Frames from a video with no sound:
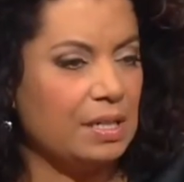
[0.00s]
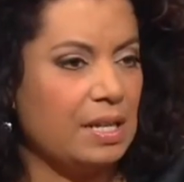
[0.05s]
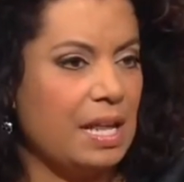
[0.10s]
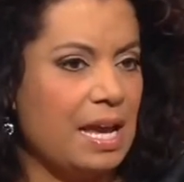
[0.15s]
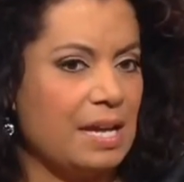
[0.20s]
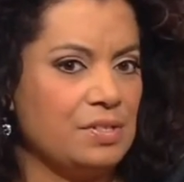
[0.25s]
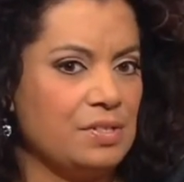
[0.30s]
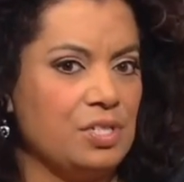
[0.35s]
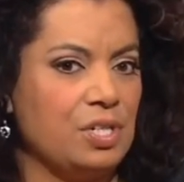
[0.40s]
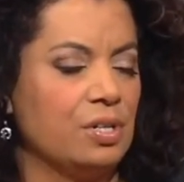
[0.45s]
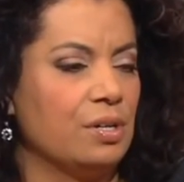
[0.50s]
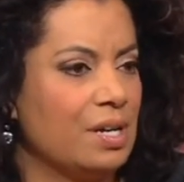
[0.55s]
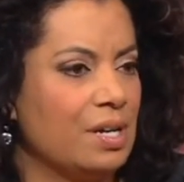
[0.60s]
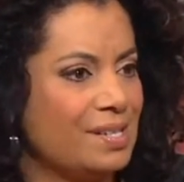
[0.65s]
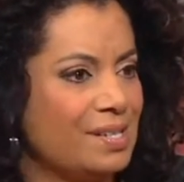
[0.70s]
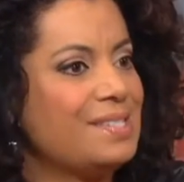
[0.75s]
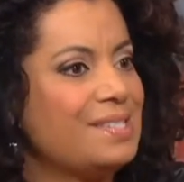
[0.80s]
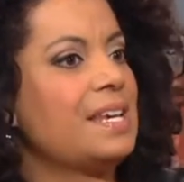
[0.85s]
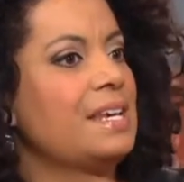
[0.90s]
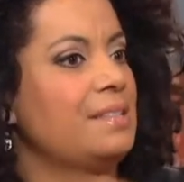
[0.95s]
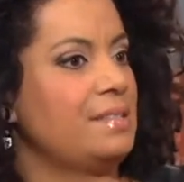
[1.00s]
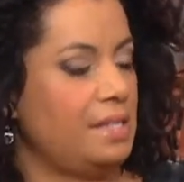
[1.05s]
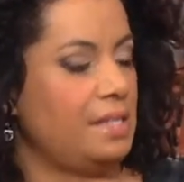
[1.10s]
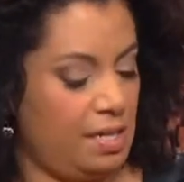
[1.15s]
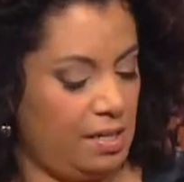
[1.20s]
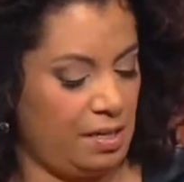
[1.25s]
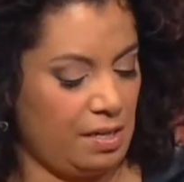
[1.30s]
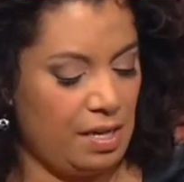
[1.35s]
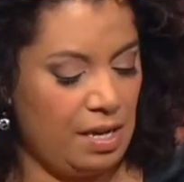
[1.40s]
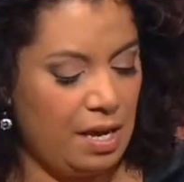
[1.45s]
last year assessing
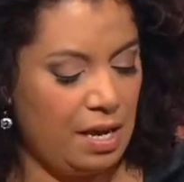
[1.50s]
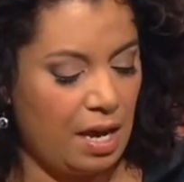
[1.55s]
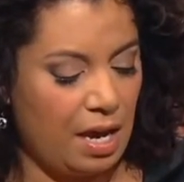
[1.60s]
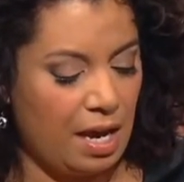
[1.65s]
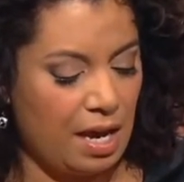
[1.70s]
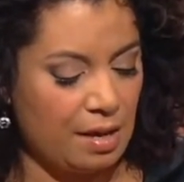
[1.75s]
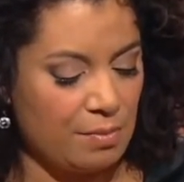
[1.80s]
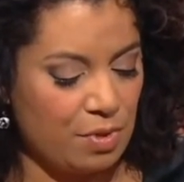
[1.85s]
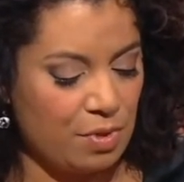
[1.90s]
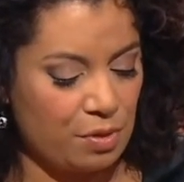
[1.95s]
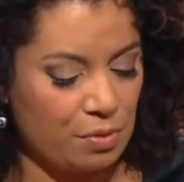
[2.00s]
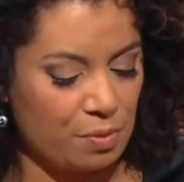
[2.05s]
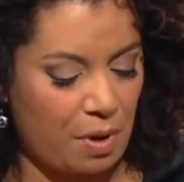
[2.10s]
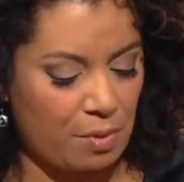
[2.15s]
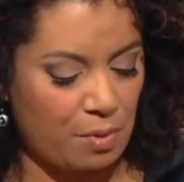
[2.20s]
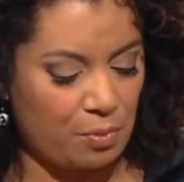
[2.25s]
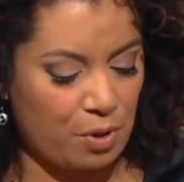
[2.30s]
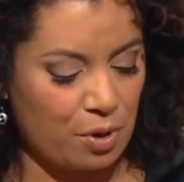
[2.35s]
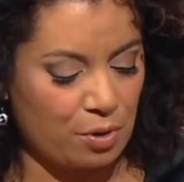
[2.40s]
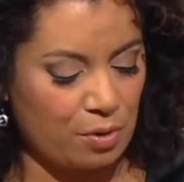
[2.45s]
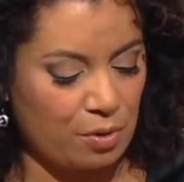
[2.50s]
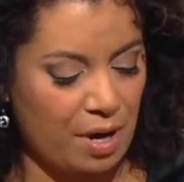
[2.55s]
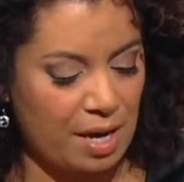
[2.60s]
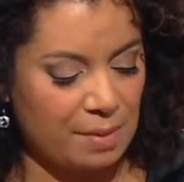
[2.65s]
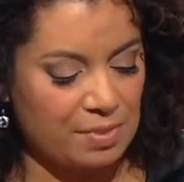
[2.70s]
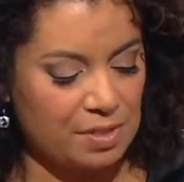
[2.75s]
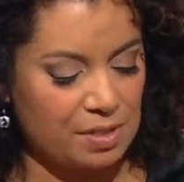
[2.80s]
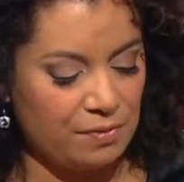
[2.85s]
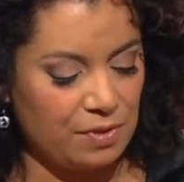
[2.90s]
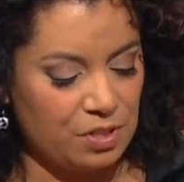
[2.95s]
the Threat Programs
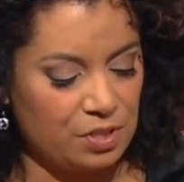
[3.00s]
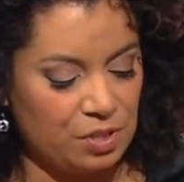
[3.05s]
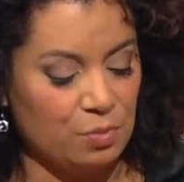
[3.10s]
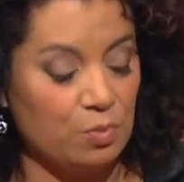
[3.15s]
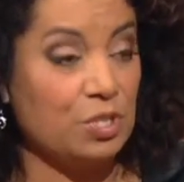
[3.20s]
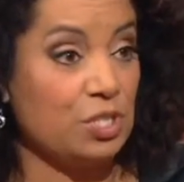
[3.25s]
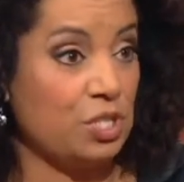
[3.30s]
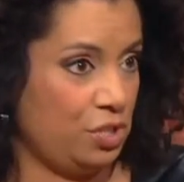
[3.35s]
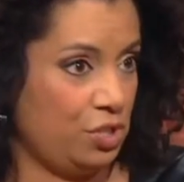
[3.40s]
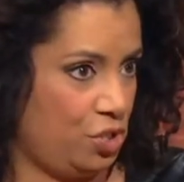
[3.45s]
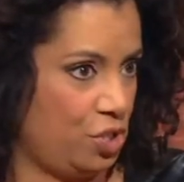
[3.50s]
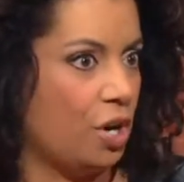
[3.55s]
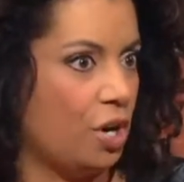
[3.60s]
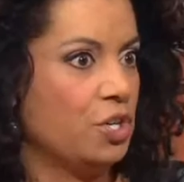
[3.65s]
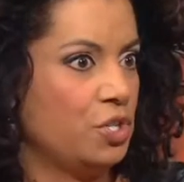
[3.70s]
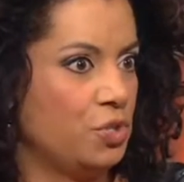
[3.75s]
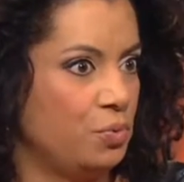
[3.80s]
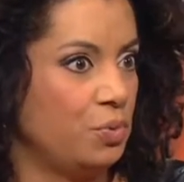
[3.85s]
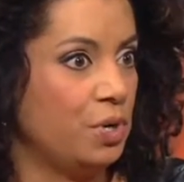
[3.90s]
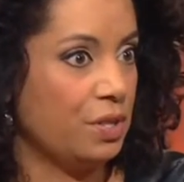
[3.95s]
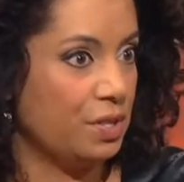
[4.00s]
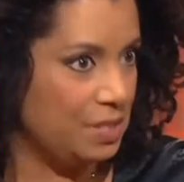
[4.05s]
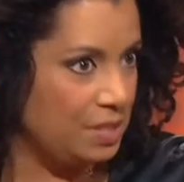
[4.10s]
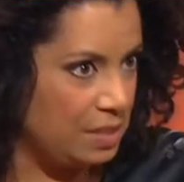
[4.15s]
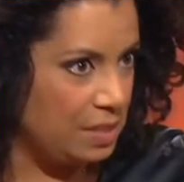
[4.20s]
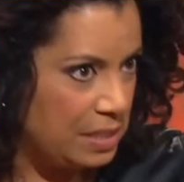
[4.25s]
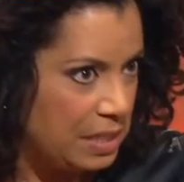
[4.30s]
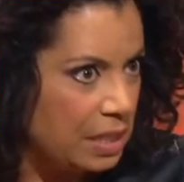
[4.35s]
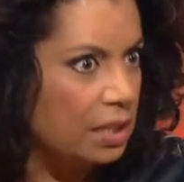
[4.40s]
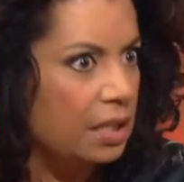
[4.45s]
Division, which is charged with
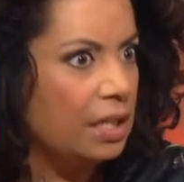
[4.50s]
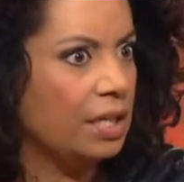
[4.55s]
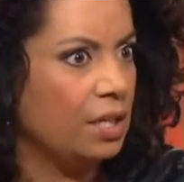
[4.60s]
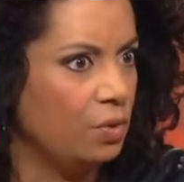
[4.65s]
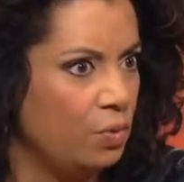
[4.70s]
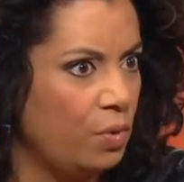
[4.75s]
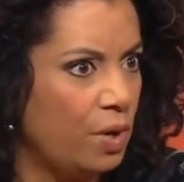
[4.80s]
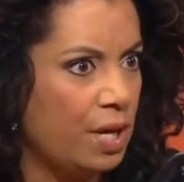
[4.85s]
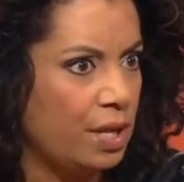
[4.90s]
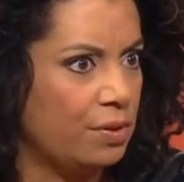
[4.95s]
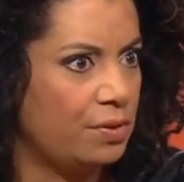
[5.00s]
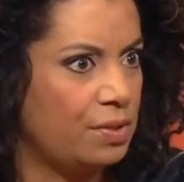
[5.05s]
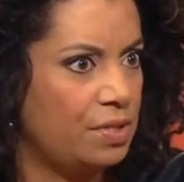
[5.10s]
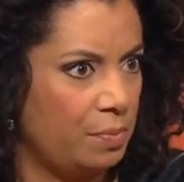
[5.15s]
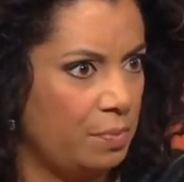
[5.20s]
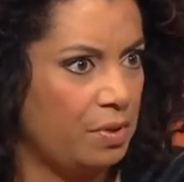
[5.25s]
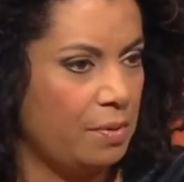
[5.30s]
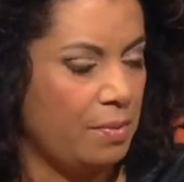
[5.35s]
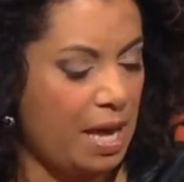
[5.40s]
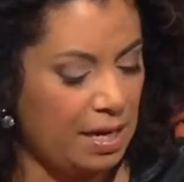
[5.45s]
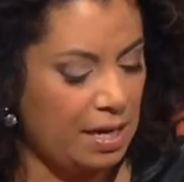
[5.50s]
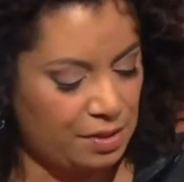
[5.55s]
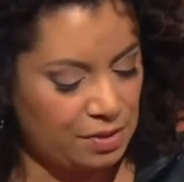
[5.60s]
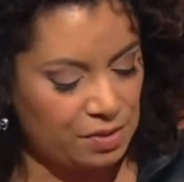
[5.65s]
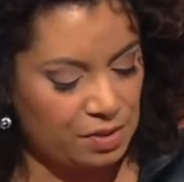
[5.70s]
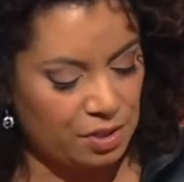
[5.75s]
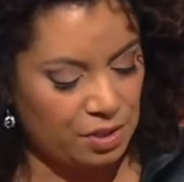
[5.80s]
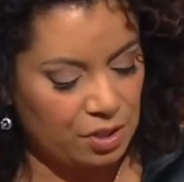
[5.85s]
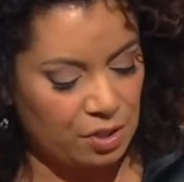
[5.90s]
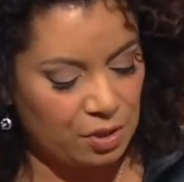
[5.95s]
dealing with diplomatic
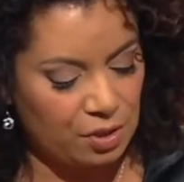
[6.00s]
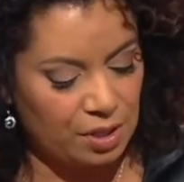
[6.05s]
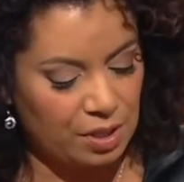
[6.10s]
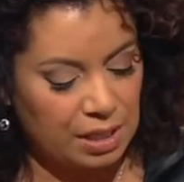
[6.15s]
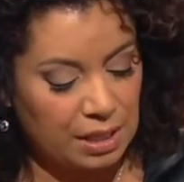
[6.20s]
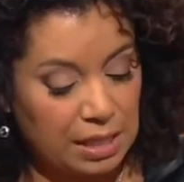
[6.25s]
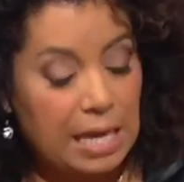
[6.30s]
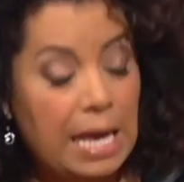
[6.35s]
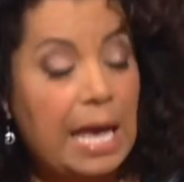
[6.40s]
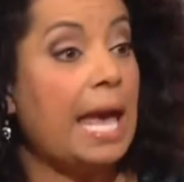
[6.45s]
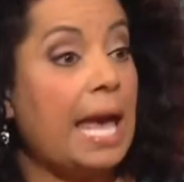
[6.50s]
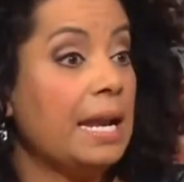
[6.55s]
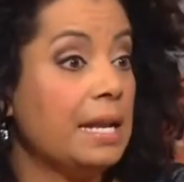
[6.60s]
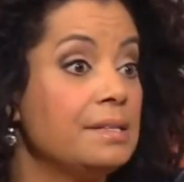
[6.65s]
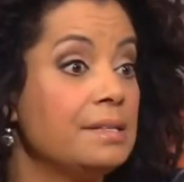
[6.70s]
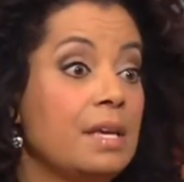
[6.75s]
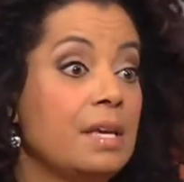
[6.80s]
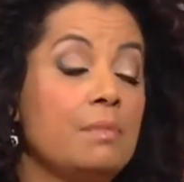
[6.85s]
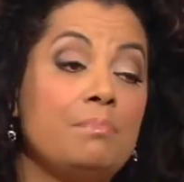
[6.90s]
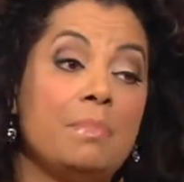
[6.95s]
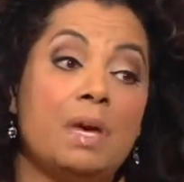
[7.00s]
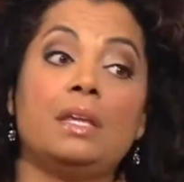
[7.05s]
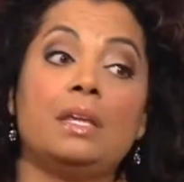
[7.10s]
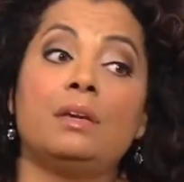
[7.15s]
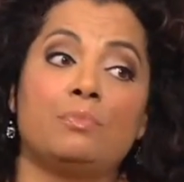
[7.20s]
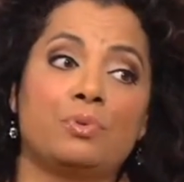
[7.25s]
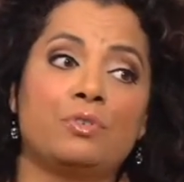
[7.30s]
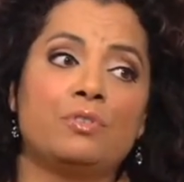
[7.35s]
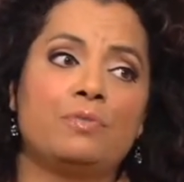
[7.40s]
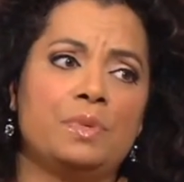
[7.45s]
security. And it said many
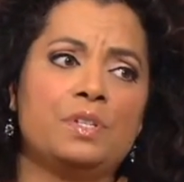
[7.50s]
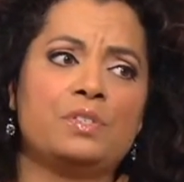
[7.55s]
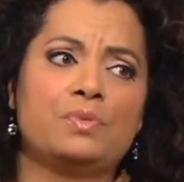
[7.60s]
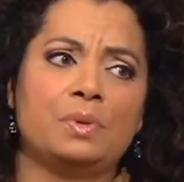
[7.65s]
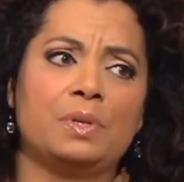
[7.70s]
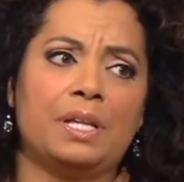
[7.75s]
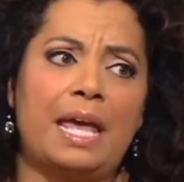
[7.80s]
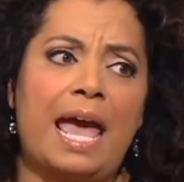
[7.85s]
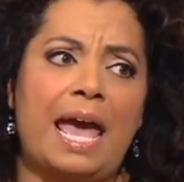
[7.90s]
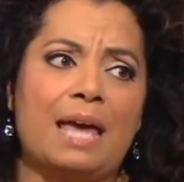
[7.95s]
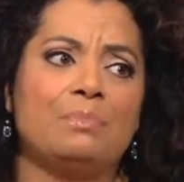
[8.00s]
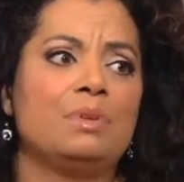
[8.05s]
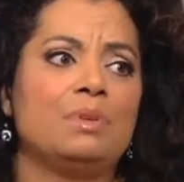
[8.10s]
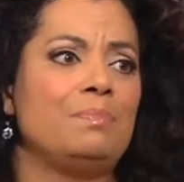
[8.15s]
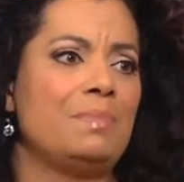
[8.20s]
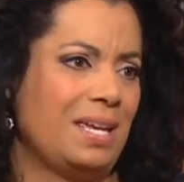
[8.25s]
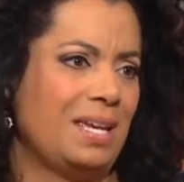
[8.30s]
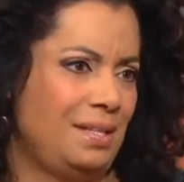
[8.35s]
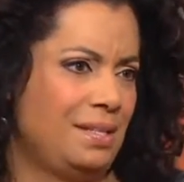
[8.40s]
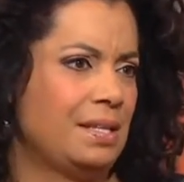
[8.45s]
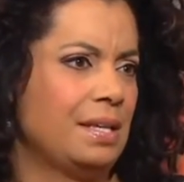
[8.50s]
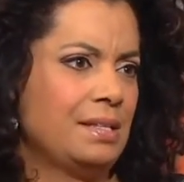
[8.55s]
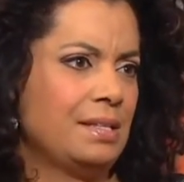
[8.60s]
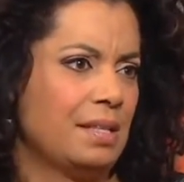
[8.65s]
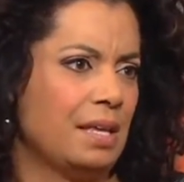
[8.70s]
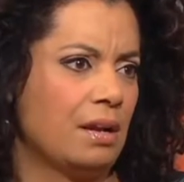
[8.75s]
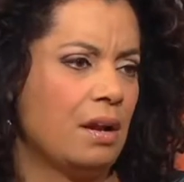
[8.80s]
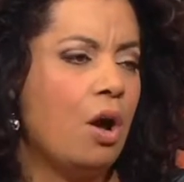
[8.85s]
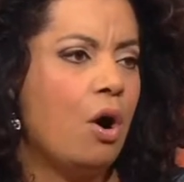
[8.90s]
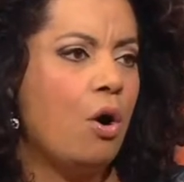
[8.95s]
improvements really had been made since that
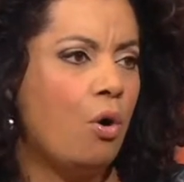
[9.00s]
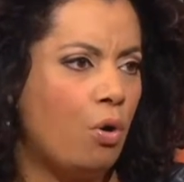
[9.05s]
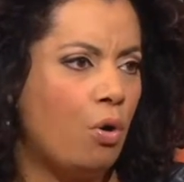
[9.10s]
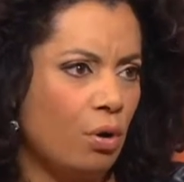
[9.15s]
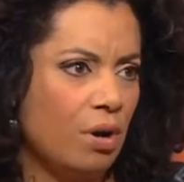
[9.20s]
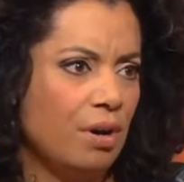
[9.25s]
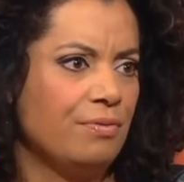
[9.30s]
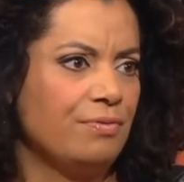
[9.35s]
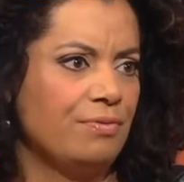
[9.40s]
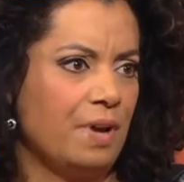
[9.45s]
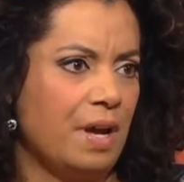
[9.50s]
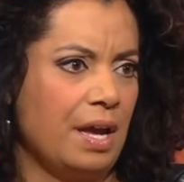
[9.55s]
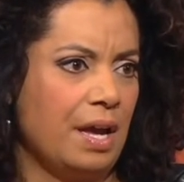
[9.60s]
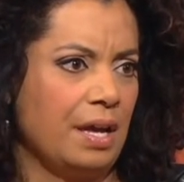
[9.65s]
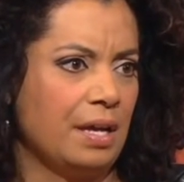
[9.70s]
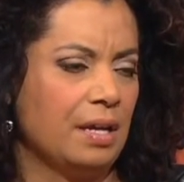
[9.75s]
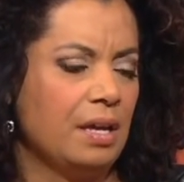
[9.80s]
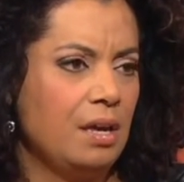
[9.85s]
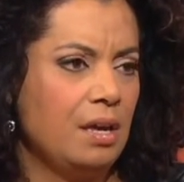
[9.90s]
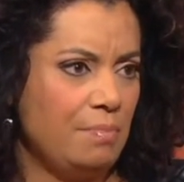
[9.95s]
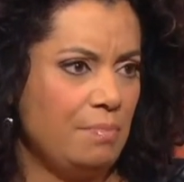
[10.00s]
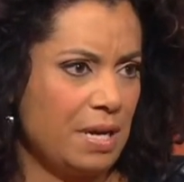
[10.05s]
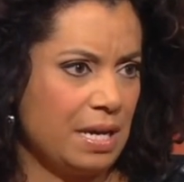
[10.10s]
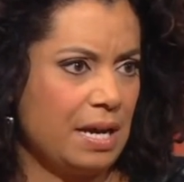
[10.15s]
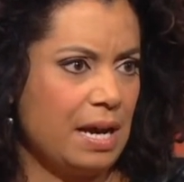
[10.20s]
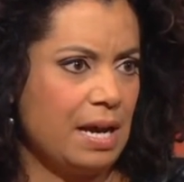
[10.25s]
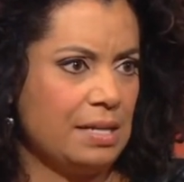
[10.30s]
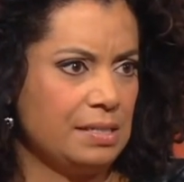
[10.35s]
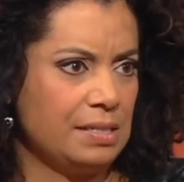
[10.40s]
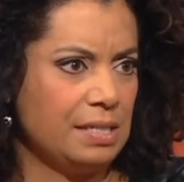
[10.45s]
horrifying
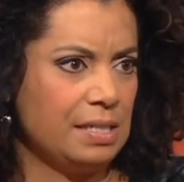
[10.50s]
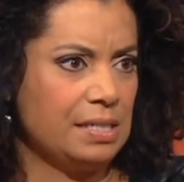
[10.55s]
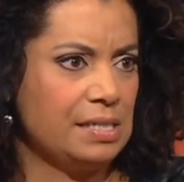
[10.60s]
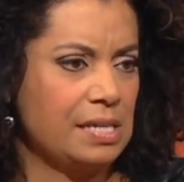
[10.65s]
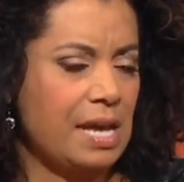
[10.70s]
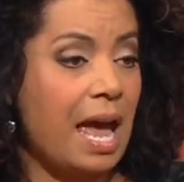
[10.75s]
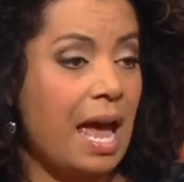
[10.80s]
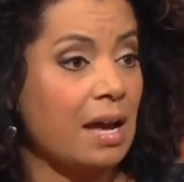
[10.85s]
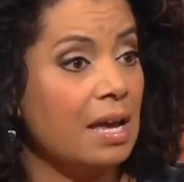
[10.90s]
Benghazi attack.